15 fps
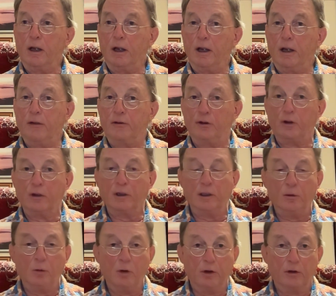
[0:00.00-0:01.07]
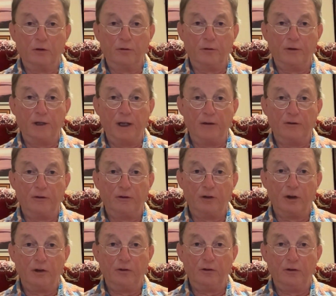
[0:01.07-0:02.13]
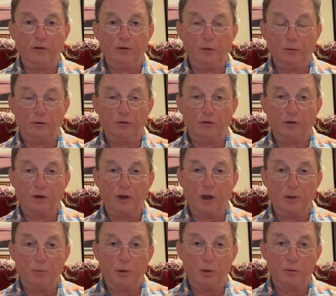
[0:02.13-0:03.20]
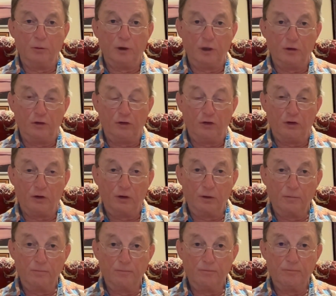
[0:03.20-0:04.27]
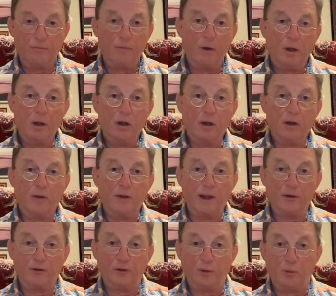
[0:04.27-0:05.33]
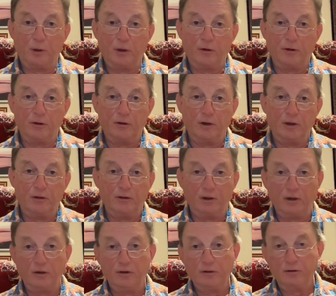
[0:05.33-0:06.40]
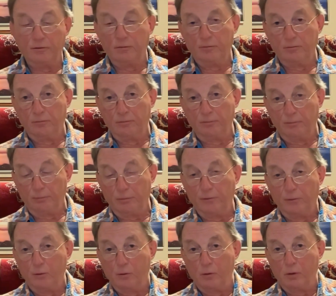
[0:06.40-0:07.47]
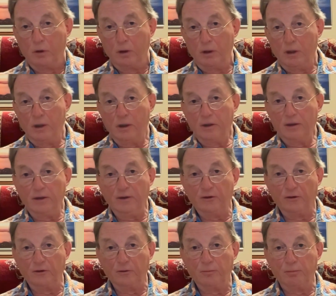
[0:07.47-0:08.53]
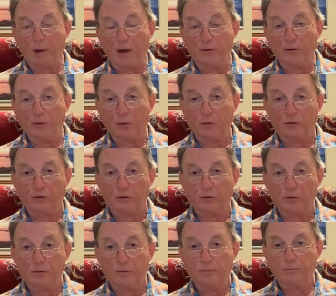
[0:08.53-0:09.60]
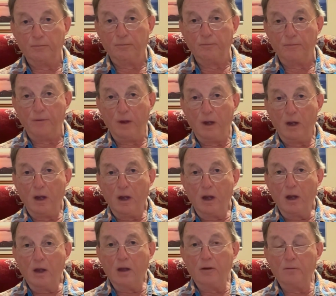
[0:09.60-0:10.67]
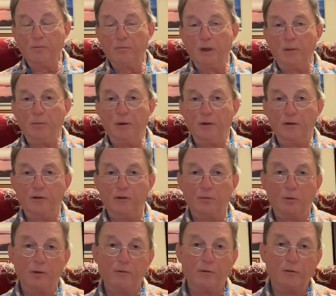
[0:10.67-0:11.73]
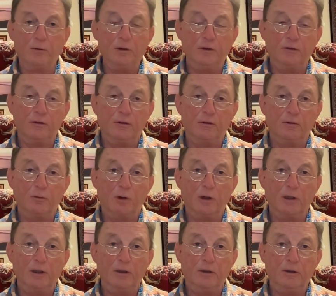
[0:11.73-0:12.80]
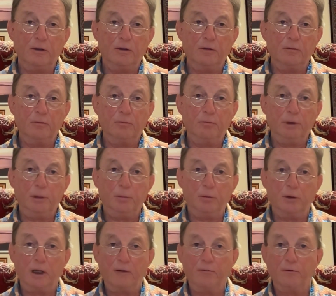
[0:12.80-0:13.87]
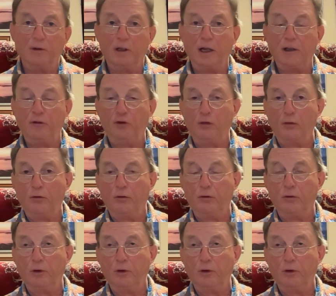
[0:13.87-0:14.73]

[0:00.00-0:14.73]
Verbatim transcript: it certainly works for the exercise induced hypotension, and that's the bit that I said before is paradoxical. And maybe this is one of the reasons why people haven't latched onto